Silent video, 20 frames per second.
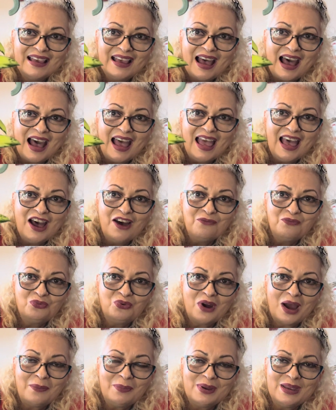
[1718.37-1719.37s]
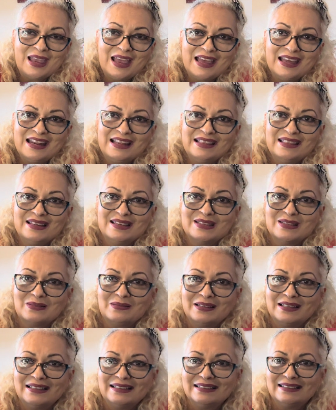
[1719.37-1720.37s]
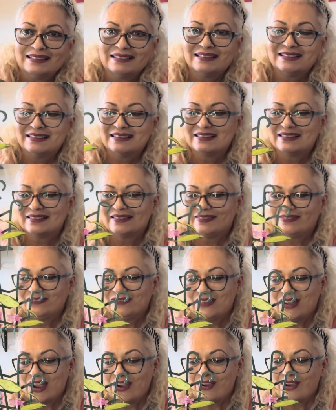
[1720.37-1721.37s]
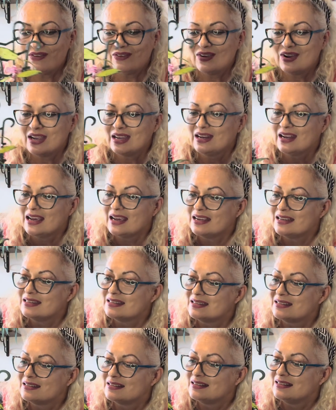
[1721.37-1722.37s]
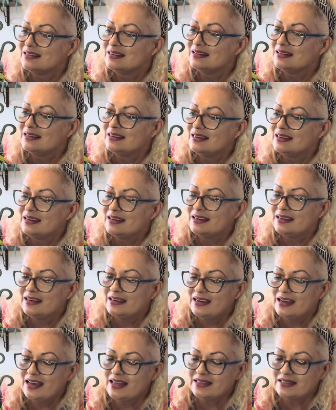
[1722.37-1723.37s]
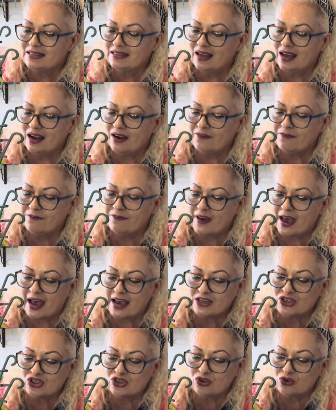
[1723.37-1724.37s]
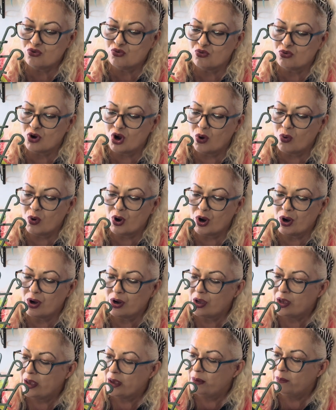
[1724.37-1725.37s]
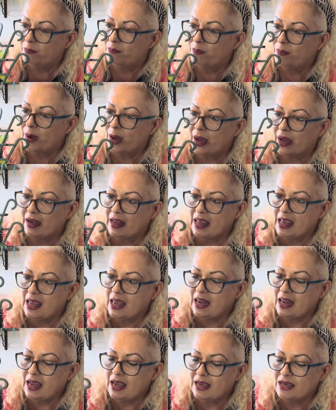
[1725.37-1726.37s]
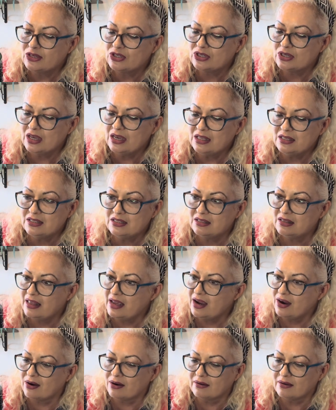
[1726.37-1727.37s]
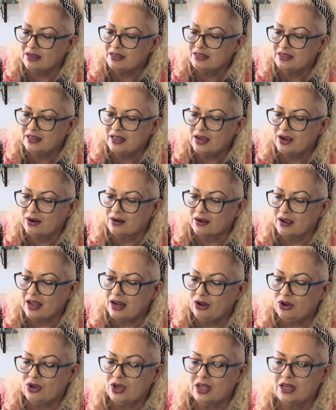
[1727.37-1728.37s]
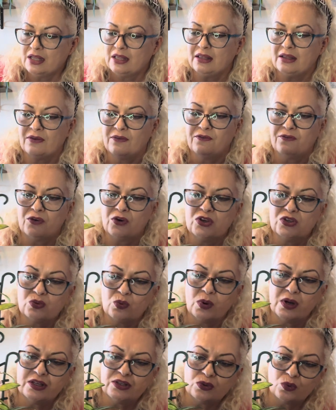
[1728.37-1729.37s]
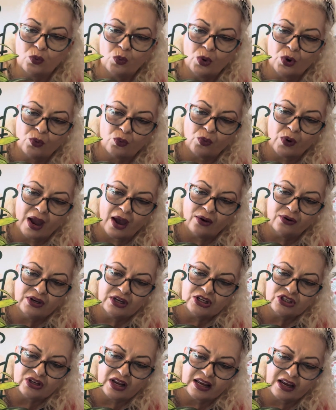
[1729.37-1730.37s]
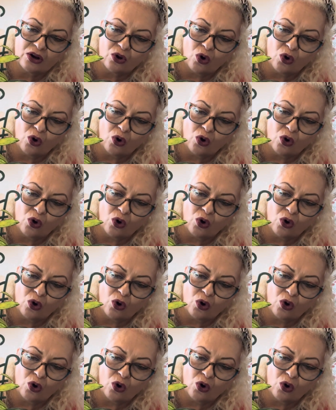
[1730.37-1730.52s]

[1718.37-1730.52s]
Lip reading: I have propagated this one. Very, very nice. It's not a fast grower, but it's there. It's there. And look at the first ones were roundish, like an